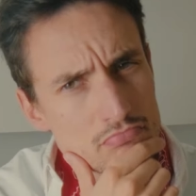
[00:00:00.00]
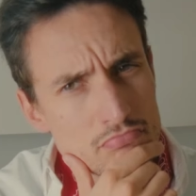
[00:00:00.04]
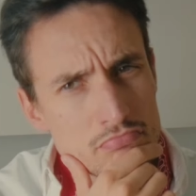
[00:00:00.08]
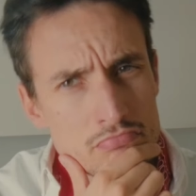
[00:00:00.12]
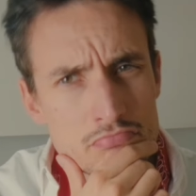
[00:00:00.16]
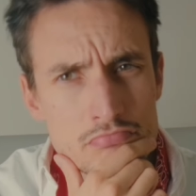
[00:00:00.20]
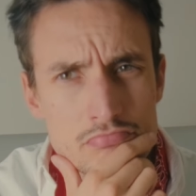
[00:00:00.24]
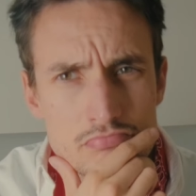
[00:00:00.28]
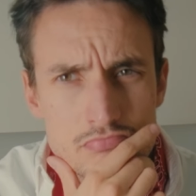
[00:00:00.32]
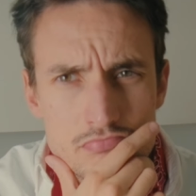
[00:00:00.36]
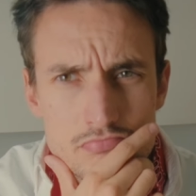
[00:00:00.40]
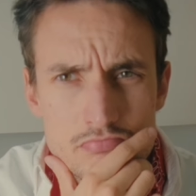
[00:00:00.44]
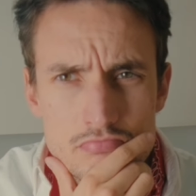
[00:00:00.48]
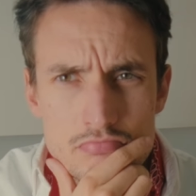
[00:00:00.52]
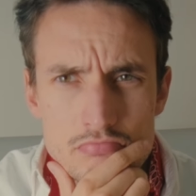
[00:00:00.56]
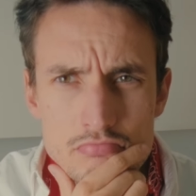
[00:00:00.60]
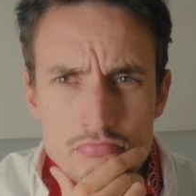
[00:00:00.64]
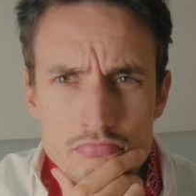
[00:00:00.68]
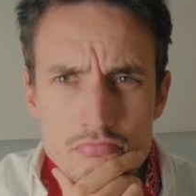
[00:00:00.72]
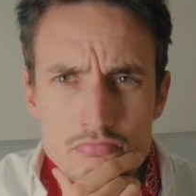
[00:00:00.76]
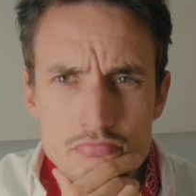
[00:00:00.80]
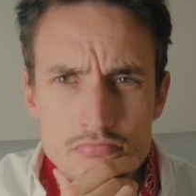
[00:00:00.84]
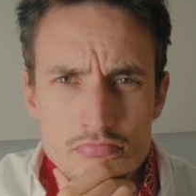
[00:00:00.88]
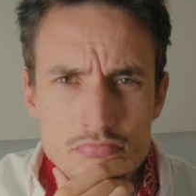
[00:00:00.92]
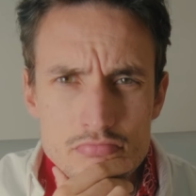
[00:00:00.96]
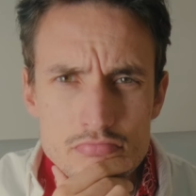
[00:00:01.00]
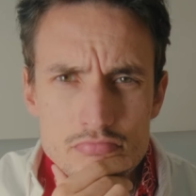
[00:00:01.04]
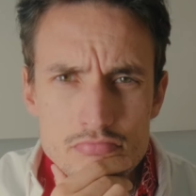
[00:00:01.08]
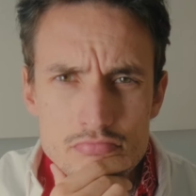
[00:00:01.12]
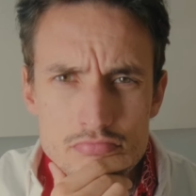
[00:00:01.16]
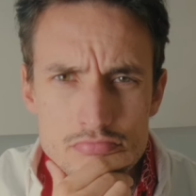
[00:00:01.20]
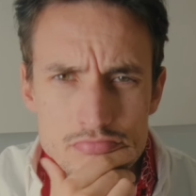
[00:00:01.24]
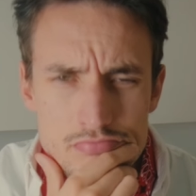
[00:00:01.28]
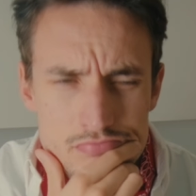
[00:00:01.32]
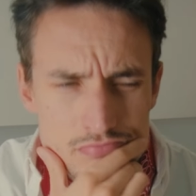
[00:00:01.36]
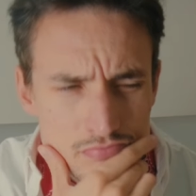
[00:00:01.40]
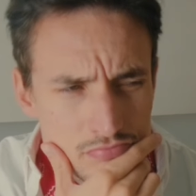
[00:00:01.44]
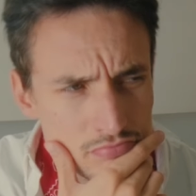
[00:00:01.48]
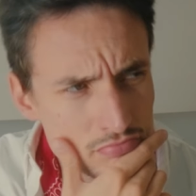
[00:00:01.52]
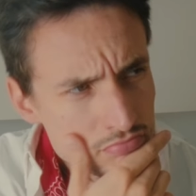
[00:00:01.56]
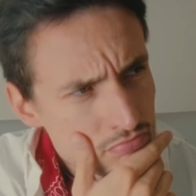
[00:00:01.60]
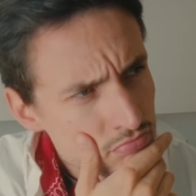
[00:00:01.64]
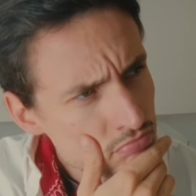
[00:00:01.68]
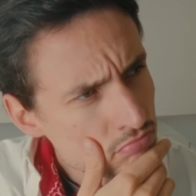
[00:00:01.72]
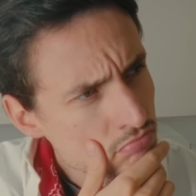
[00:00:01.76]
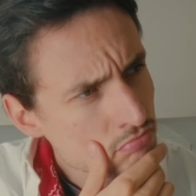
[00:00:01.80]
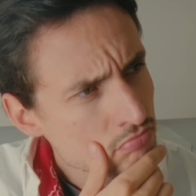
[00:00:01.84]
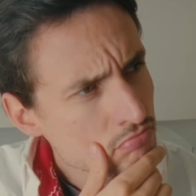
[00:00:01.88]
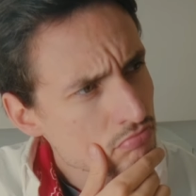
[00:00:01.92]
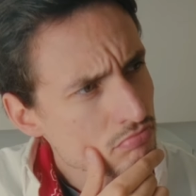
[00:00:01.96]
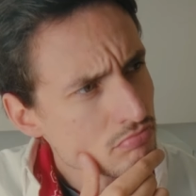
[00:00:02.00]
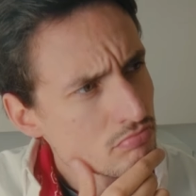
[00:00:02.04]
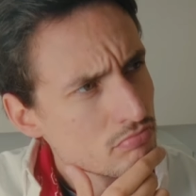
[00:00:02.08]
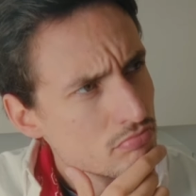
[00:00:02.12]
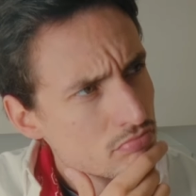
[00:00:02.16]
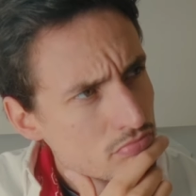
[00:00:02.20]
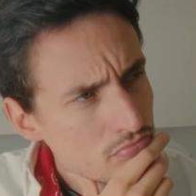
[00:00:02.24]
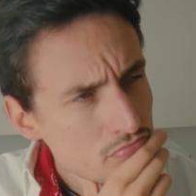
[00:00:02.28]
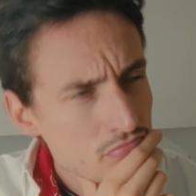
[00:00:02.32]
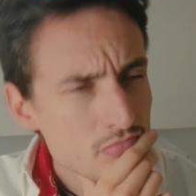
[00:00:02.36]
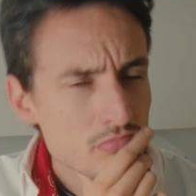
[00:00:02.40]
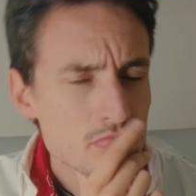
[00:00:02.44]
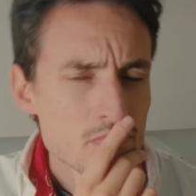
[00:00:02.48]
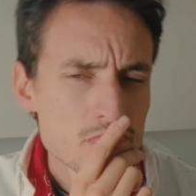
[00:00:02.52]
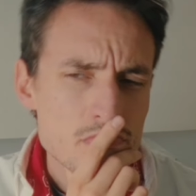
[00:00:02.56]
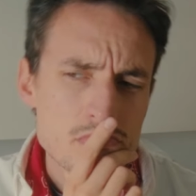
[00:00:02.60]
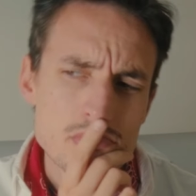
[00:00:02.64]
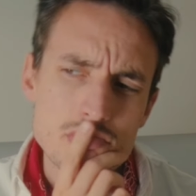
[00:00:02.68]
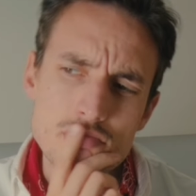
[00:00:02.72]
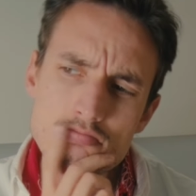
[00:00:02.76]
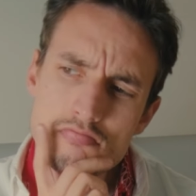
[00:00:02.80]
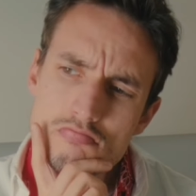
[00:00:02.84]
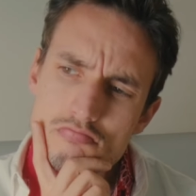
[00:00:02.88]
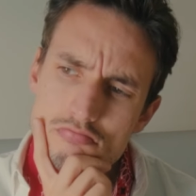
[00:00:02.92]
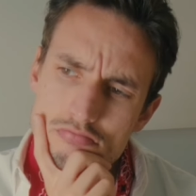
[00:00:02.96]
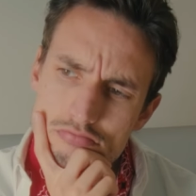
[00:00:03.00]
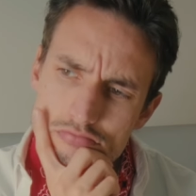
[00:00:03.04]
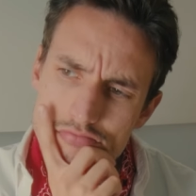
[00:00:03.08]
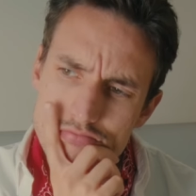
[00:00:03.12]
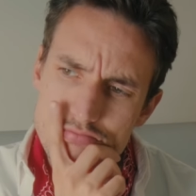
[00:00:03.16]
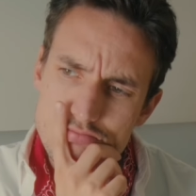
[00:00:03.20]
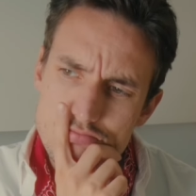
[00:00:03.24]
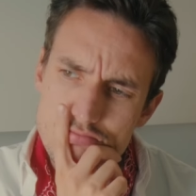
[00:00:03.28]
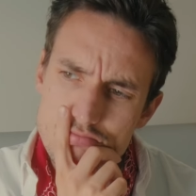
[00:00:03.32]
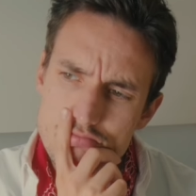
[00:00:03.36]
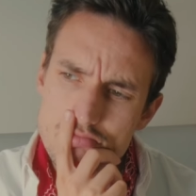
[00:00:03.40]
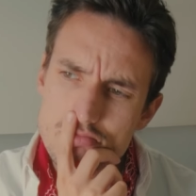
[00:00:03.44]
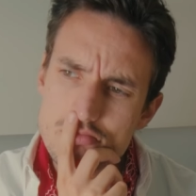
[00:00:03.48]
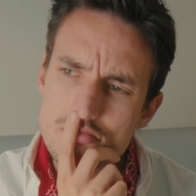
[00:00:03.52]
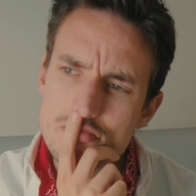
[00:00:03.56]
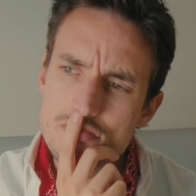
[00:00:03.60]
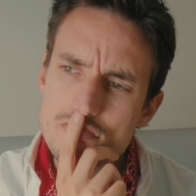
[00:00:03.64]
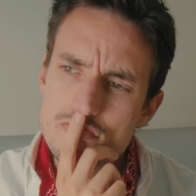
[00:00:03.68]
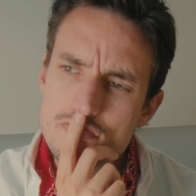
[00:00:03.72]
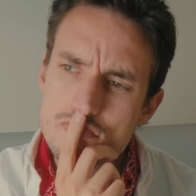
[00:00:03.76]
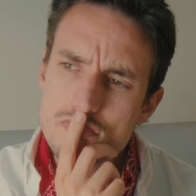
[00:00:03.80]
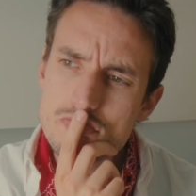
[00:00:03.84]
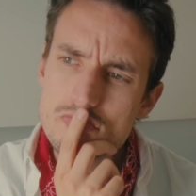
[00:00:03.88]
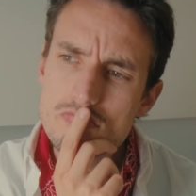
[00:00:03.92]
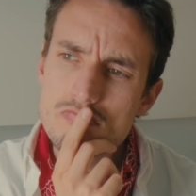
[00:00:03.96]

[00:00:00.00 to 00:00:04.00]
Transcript: battery, and even performance to a lesser extent, aren't huge differences.